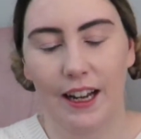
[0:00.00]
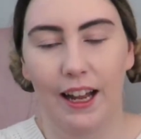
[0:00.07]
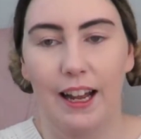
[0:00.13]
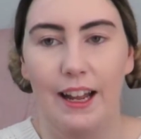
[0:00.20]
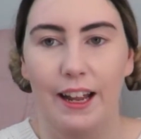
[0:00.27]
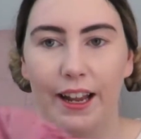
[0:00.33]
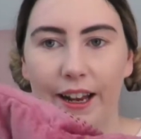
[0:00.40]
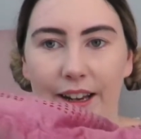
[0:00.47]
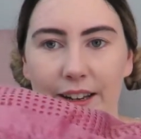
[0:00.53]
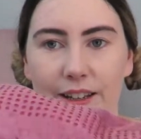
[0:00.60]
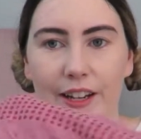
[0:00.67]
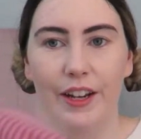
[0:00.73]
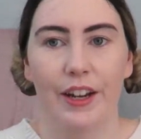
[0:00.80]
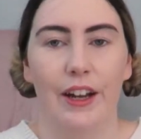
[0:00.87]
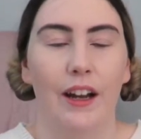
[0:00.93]
and
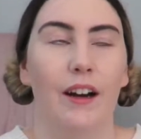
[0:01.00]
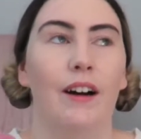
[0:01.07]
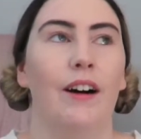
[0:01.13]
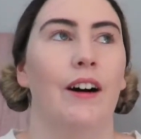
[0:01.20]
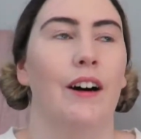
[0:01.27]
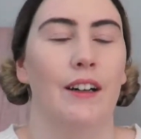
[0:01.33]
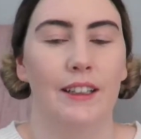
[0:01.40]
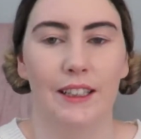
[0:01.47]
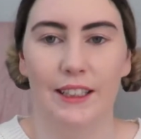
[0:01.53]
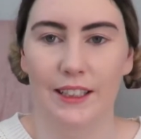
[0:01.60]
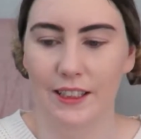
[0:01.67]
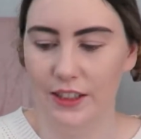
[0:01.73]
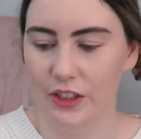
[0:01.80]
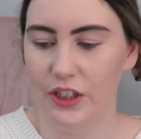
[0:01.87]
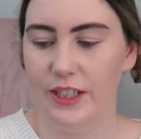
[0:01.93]
oh,
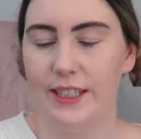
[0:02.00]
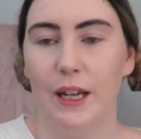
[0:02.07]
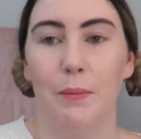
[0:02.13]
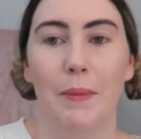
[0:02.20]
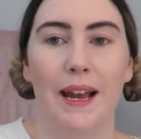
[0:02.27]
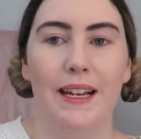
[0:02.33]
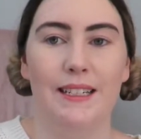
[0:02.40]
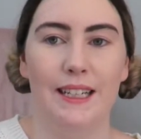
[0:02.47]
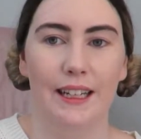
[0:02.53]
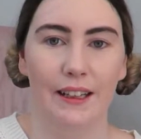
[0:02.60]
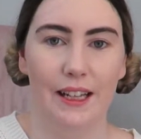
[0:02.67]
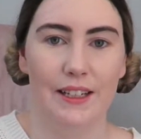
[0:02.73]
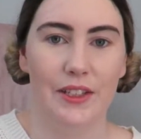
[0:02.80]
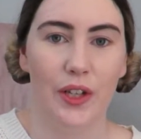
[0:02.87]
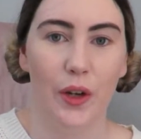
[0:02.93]
just amazing.
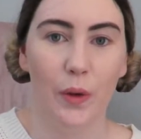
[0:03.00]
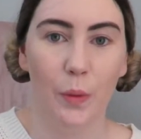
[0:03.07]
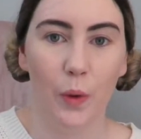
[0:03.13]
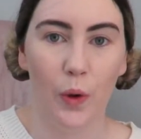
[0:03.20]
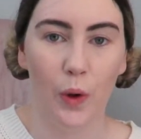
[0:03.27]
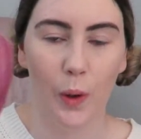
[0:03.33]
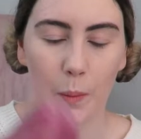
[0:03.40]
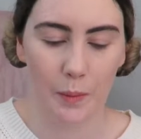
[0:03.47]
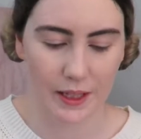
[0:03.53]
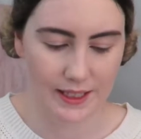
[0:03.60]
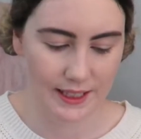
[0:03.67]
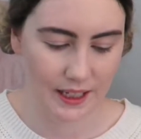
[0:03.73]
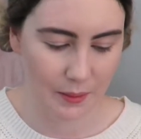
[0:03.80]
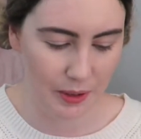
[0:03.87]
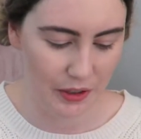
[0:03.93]
They're so warm. These
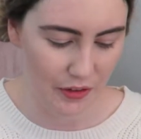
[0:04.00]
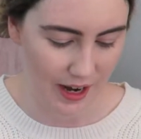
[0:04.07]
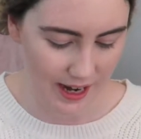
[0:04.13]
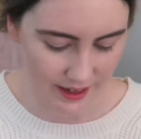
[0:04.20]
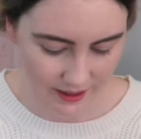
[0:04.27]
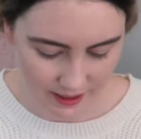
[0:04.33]
are gonna be great.